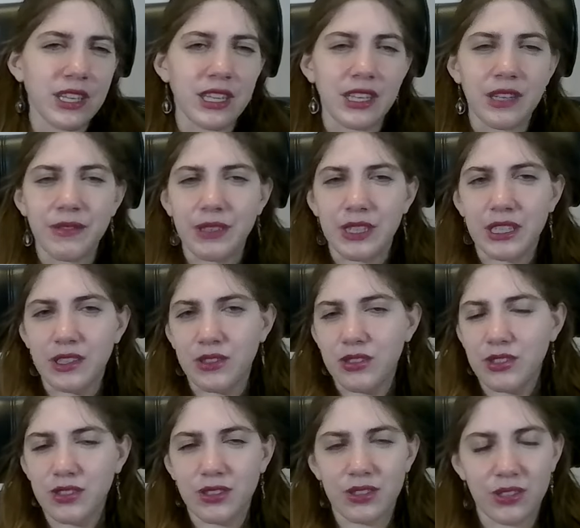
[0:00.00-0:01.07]
and
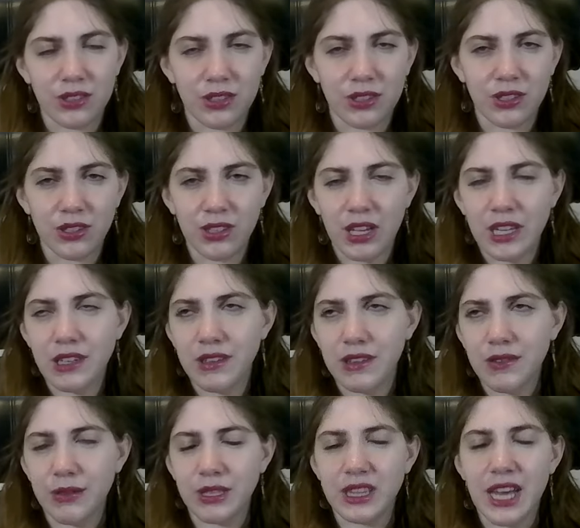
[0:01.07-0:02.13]
everything's done with